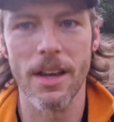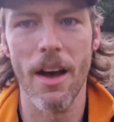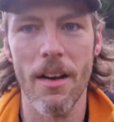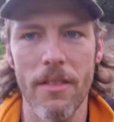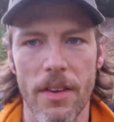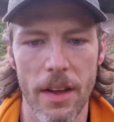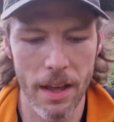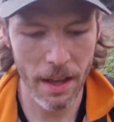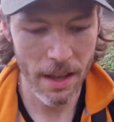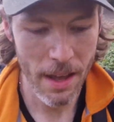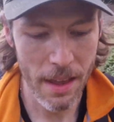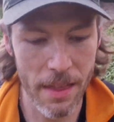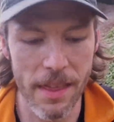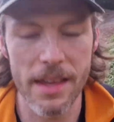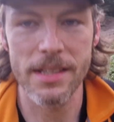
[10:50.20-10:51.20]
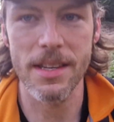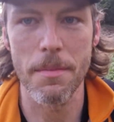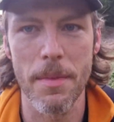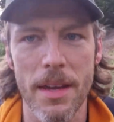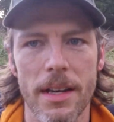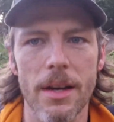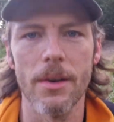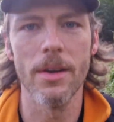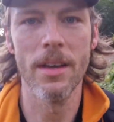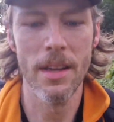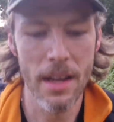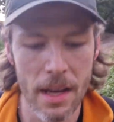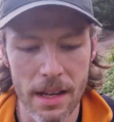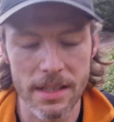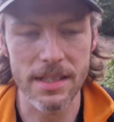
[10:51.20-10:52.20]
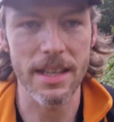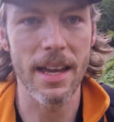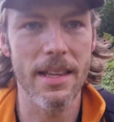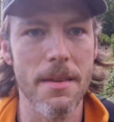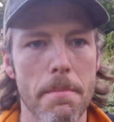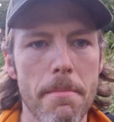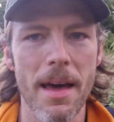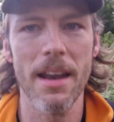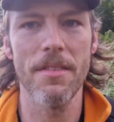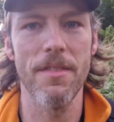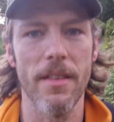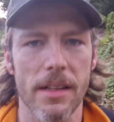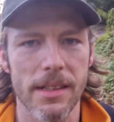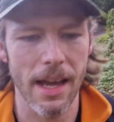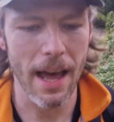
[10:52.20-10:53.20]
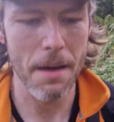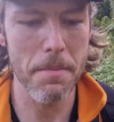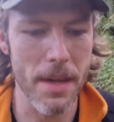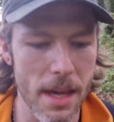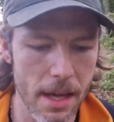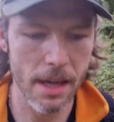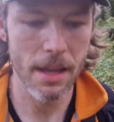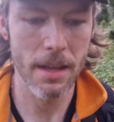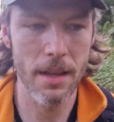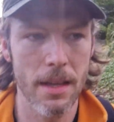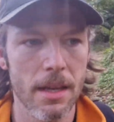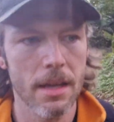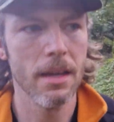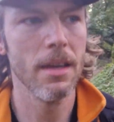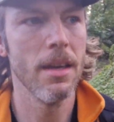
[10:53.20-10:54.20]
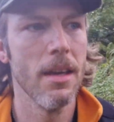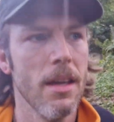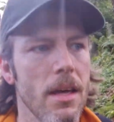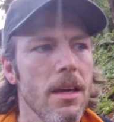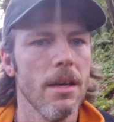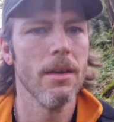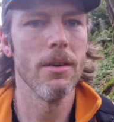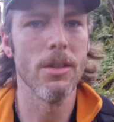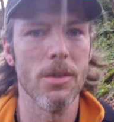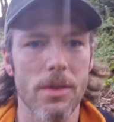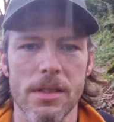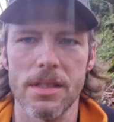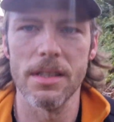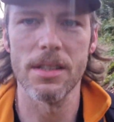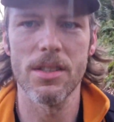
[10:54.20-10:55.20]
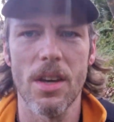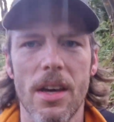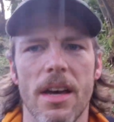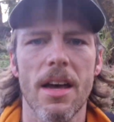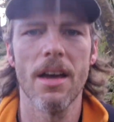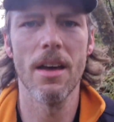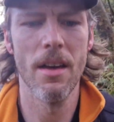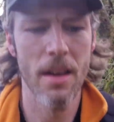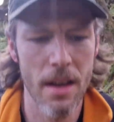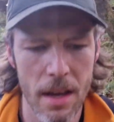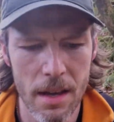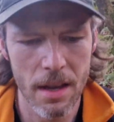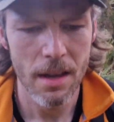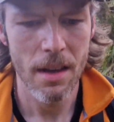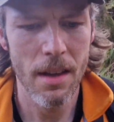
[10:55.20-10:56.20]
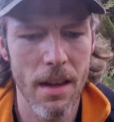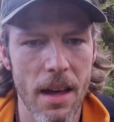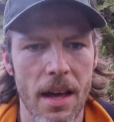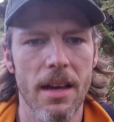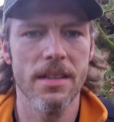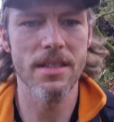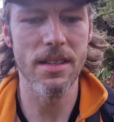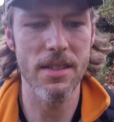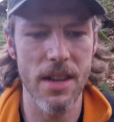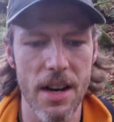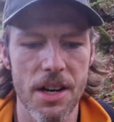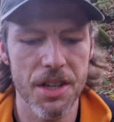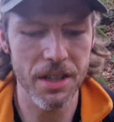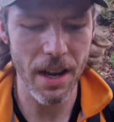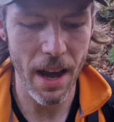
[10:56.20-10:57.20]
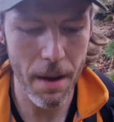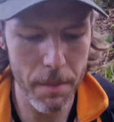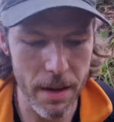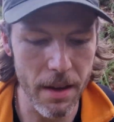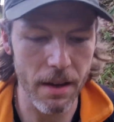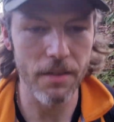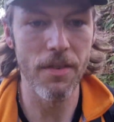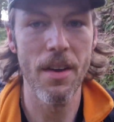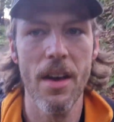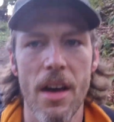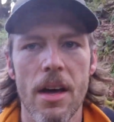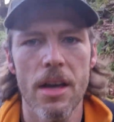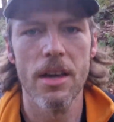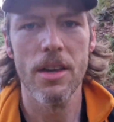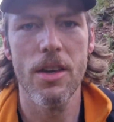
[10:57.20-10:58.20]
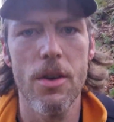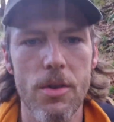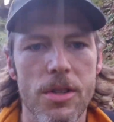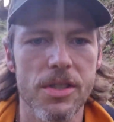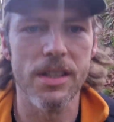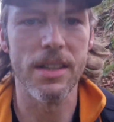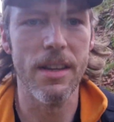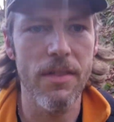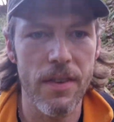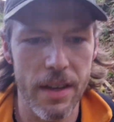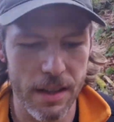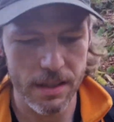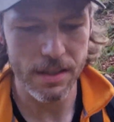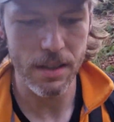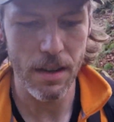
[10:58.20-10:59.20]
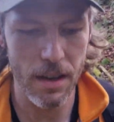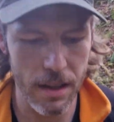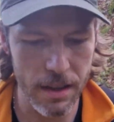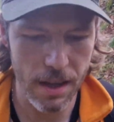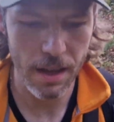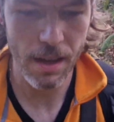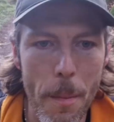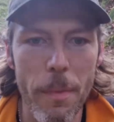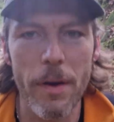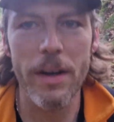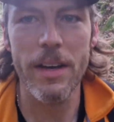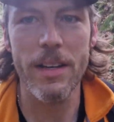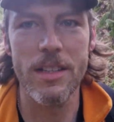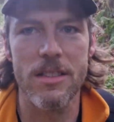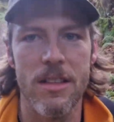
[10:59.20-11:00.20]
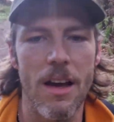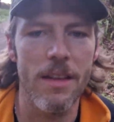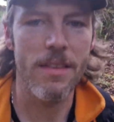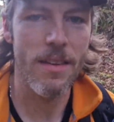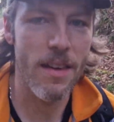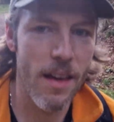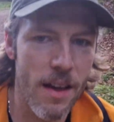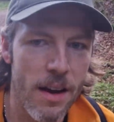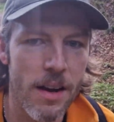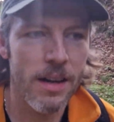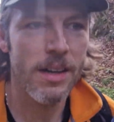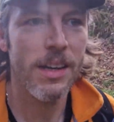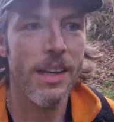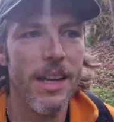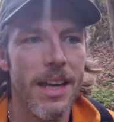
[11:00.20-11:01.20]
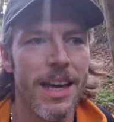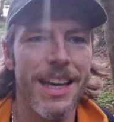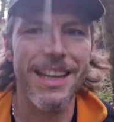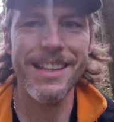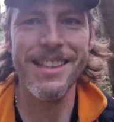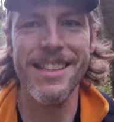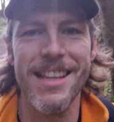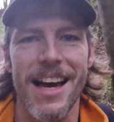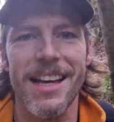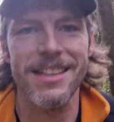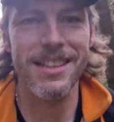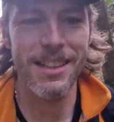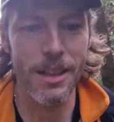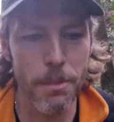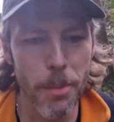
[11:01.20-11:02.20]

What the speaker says: of this Camino is to get to Mellifont Abbey, which was this Cistercian abbey of huge significance in Ireland, but it is not the ecclesiastical